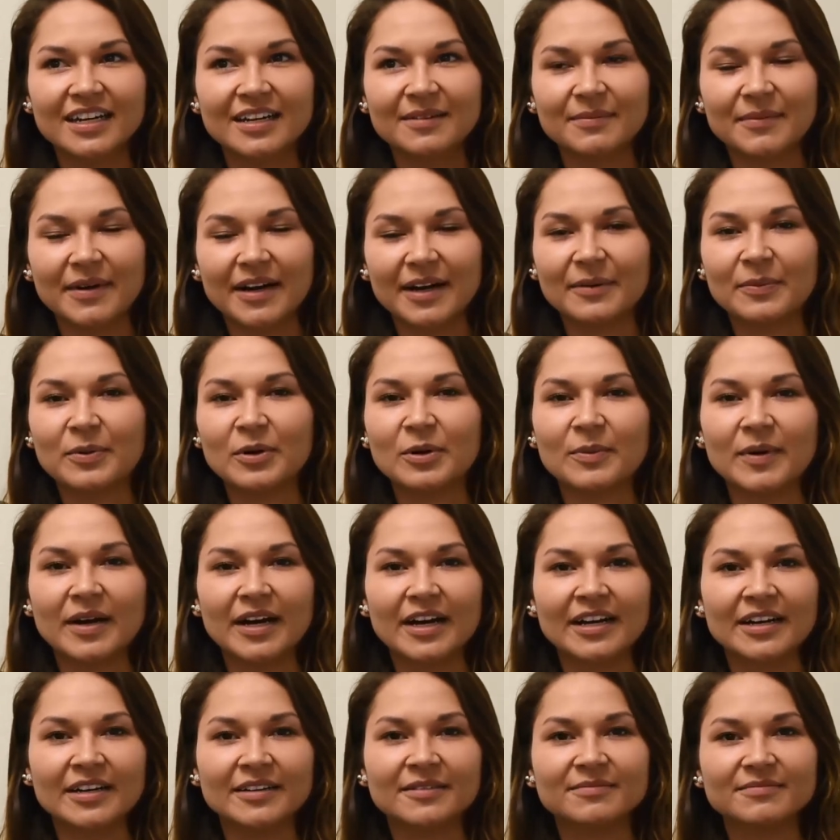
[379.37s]
I put
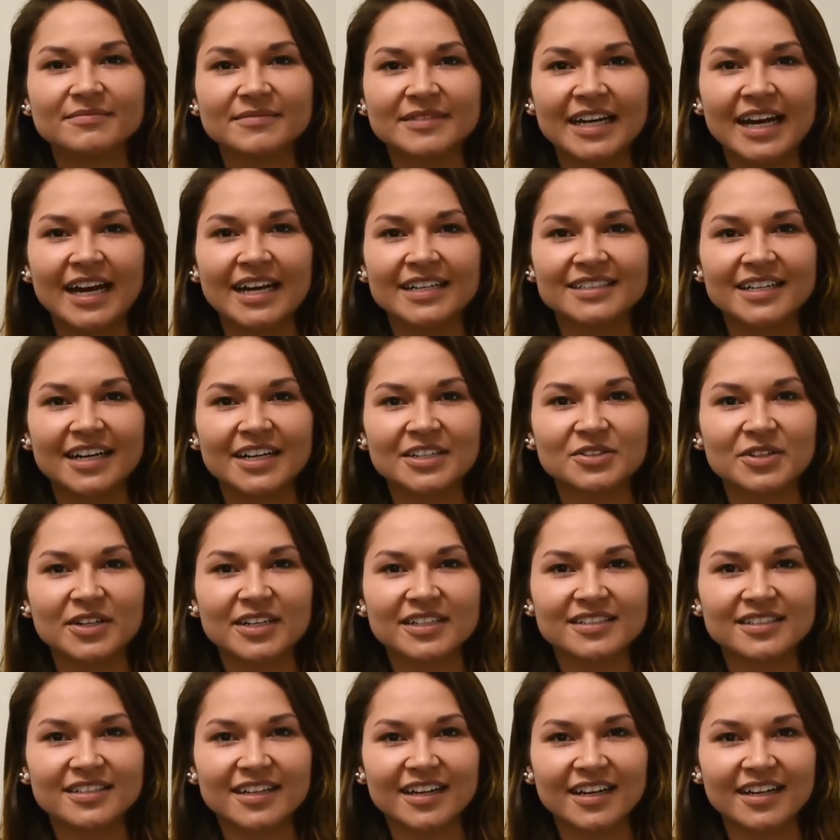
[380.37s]
my dad's
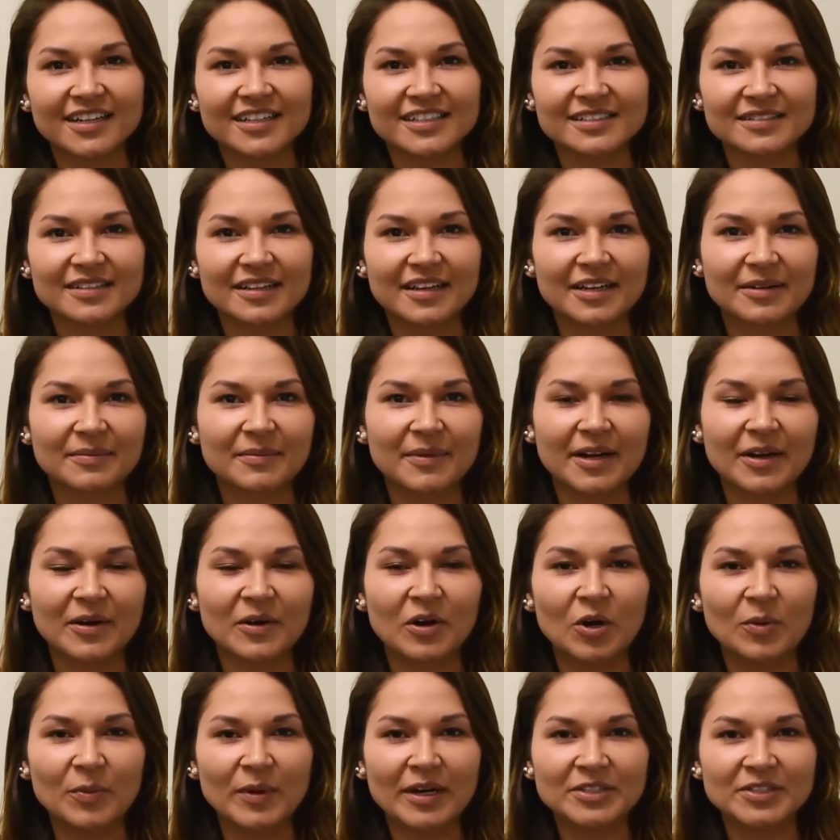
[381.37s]
address as like my
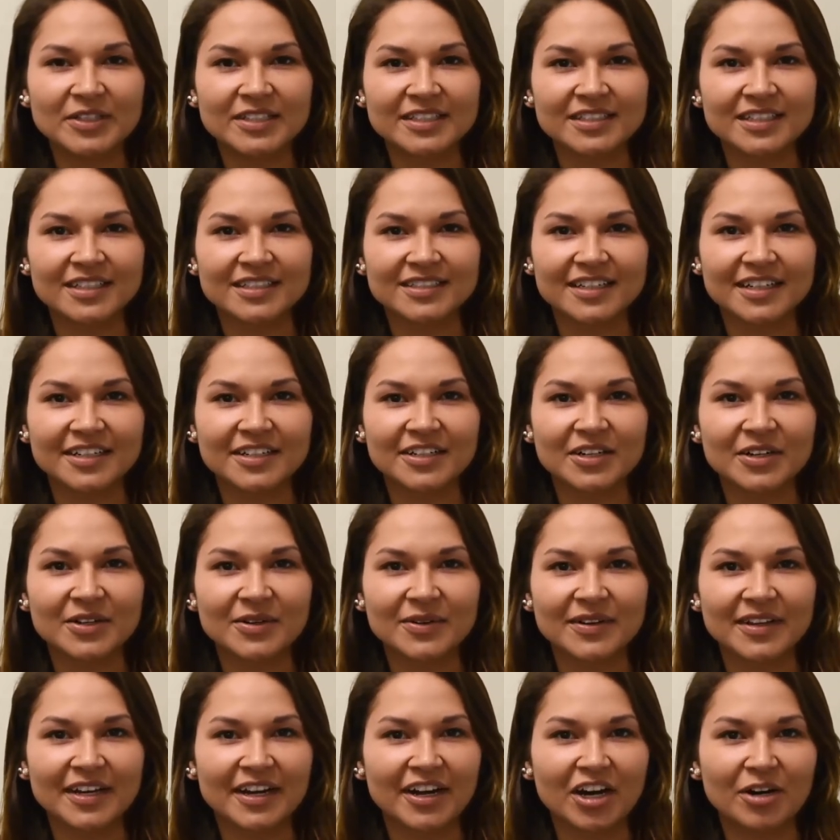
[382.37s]
home address, because I
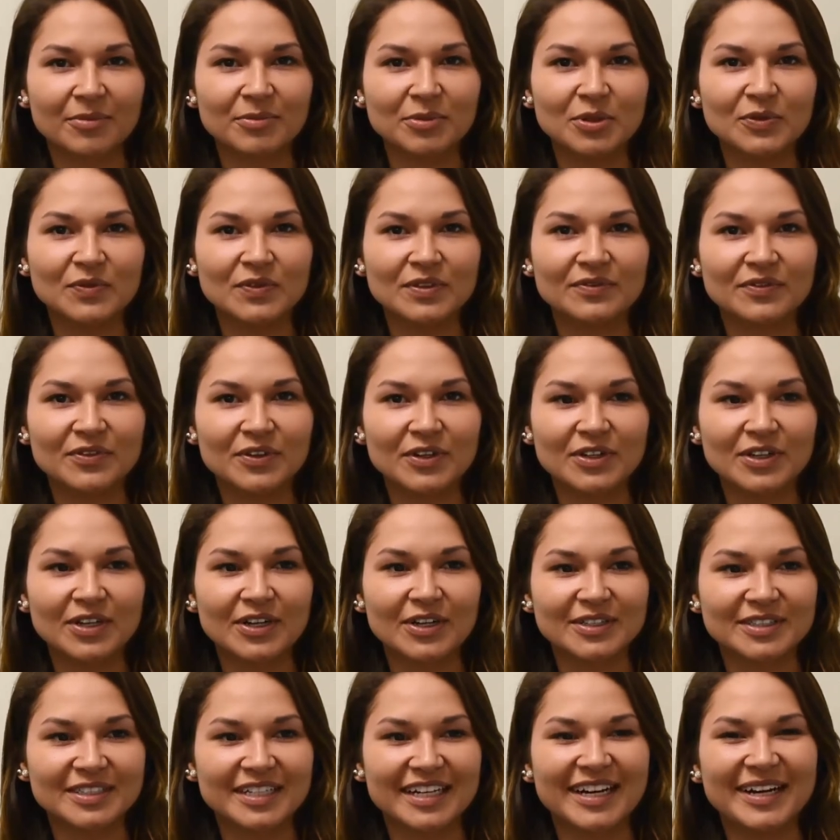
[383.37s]
know they aren't moving for a
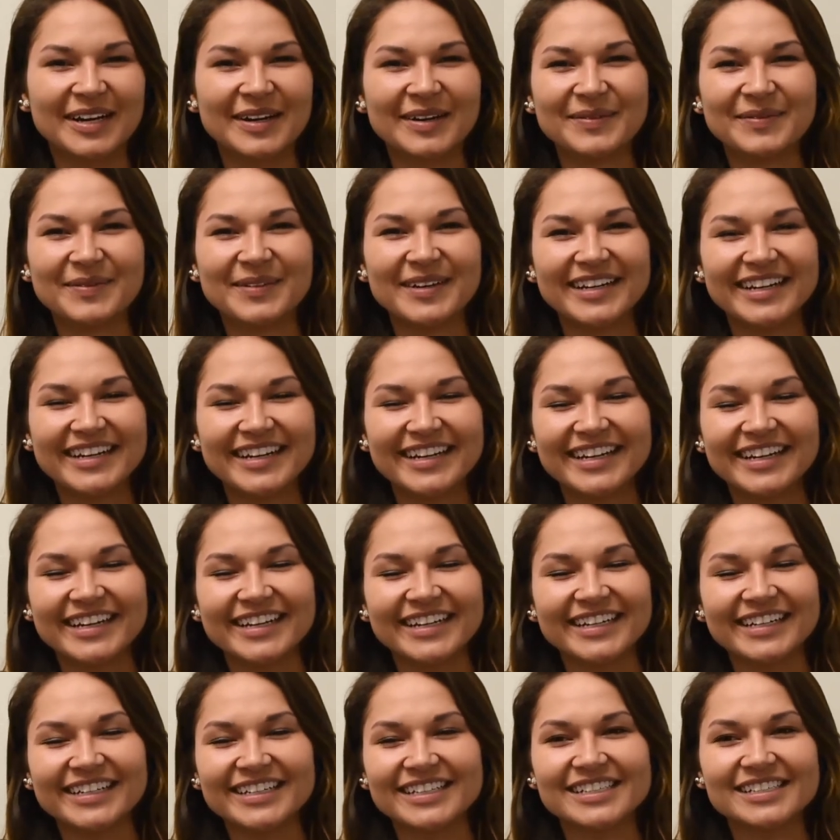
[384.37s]
long time,
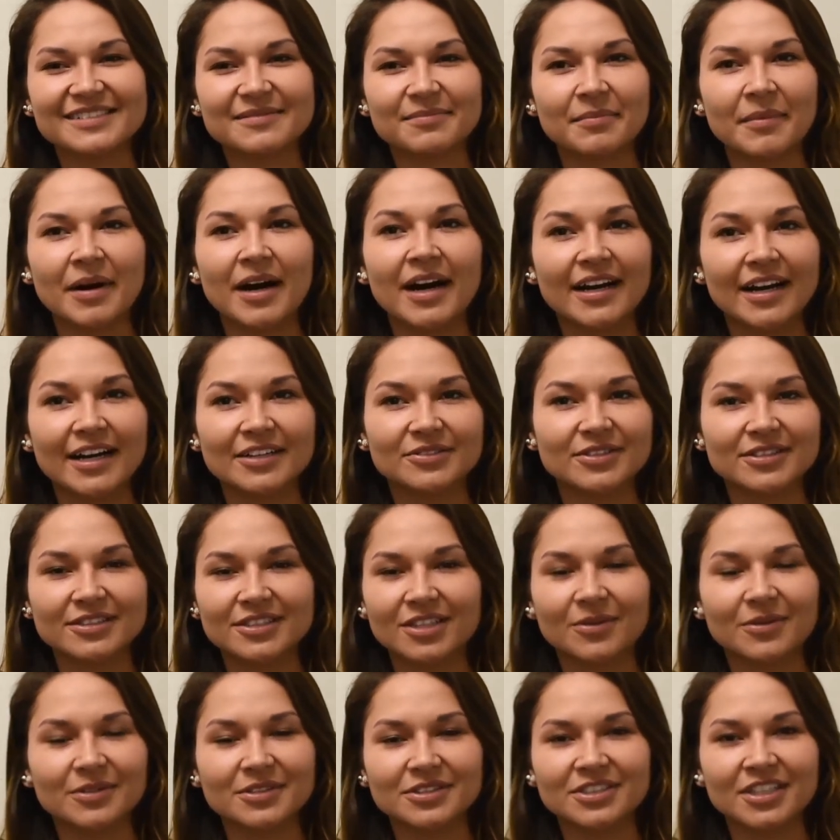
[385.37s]
and my address
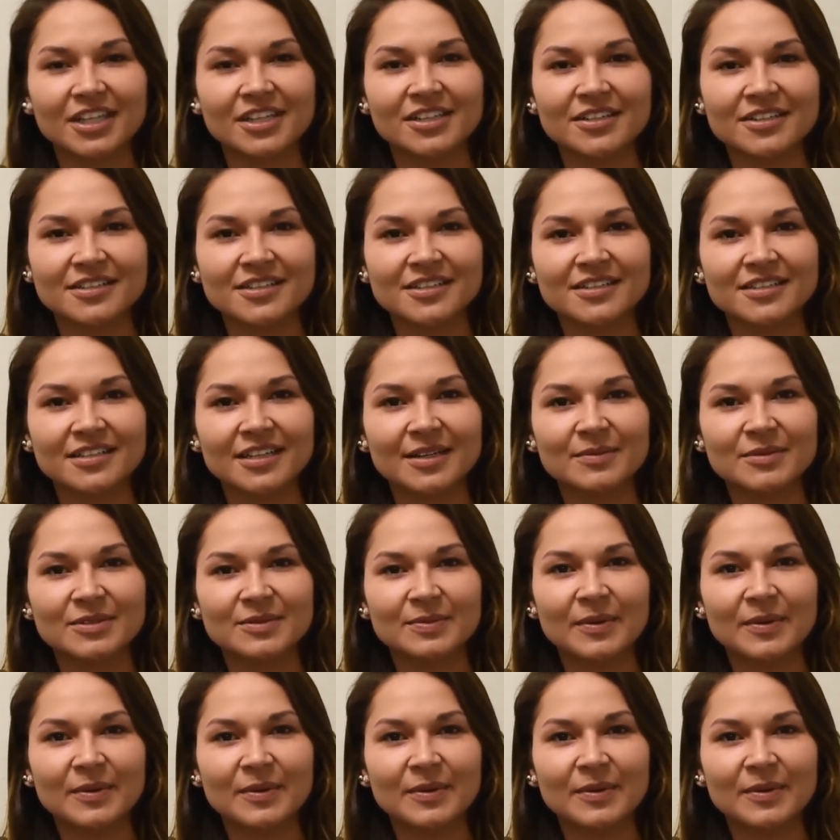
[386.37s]
always changes, it seems.